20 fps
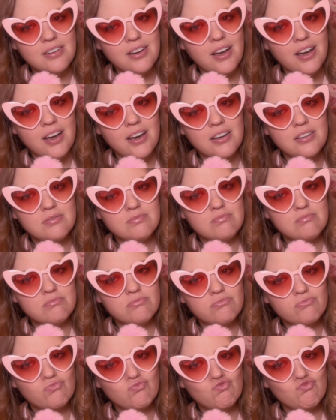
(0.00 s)
Uh,
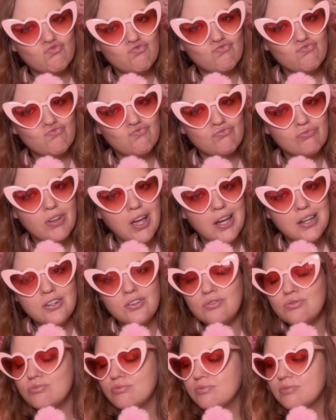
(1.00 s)
I
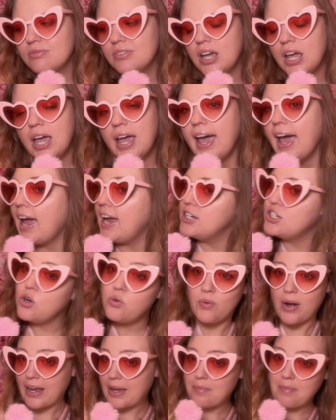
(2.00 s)
don't I don't
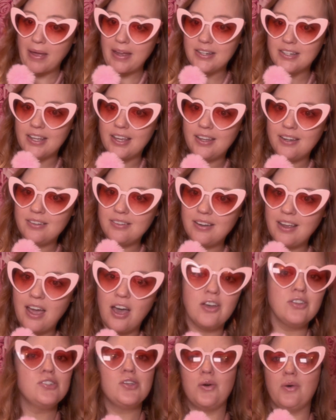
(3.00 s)
recommend it.
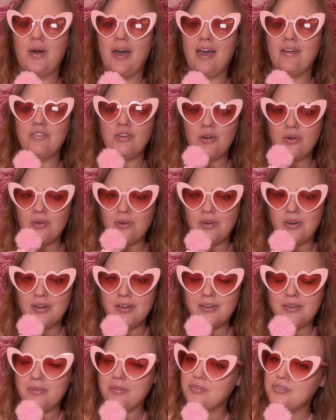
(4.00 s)
Also, have you
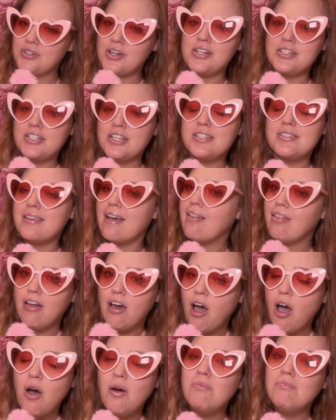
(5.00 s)
tried to sell
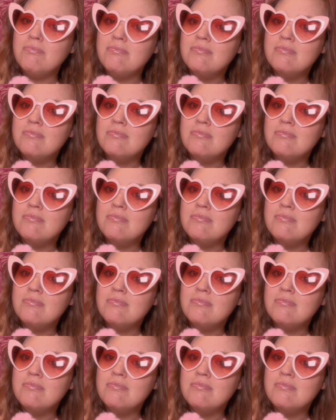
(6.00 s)
a home